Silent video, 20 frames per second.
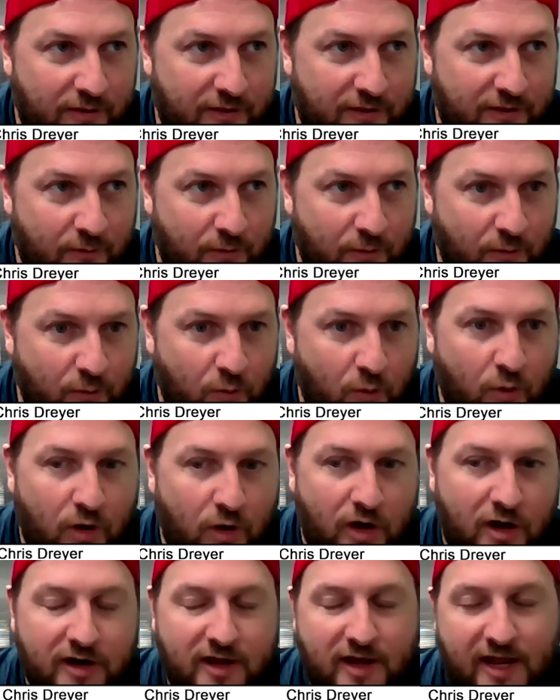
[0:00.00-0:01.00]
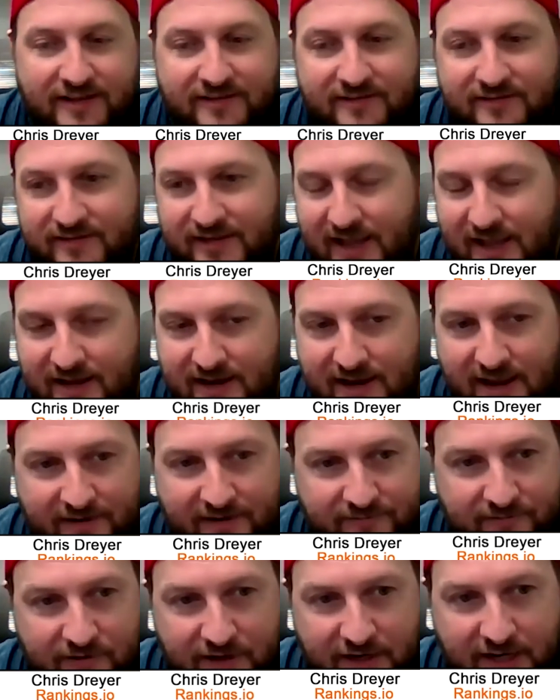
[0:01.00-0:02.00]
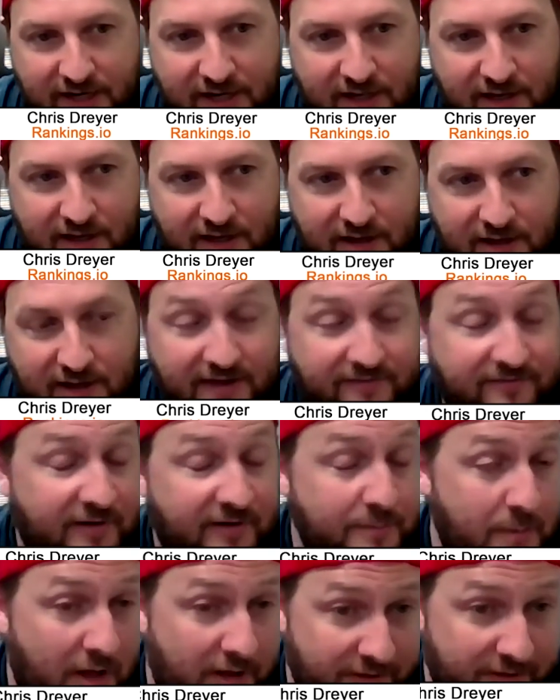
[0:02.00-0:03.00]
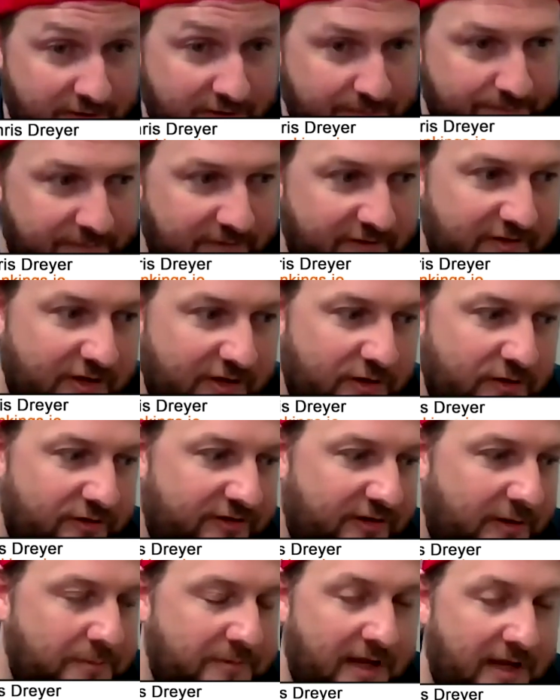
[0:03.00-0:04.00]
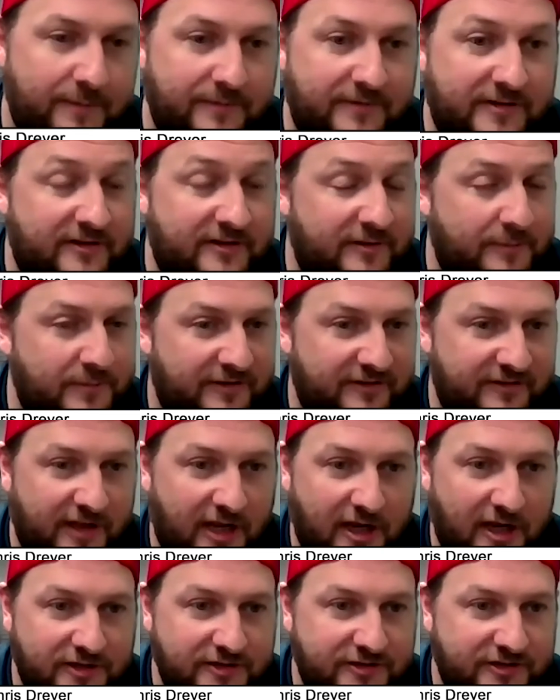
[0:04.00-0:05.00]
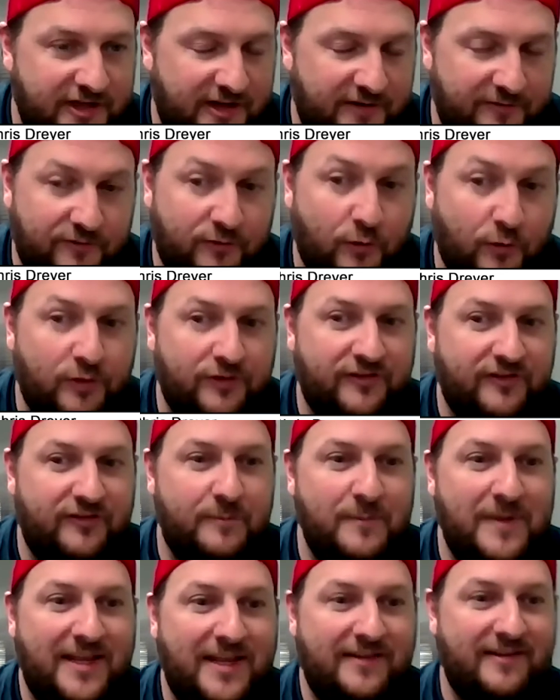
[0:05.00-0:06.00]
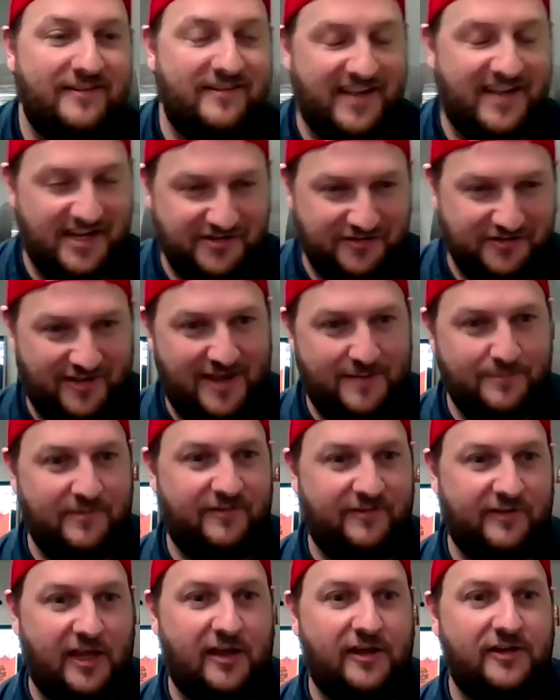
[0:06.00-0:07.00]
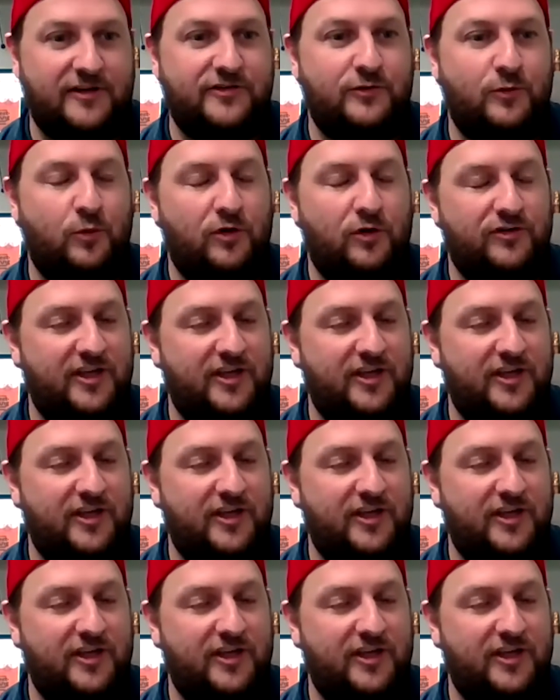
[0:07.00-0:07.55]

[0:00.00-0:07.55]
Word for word: the reward I set every uh, every month. So sometimes it's a massage, and it forces me to schedule that massage or mm.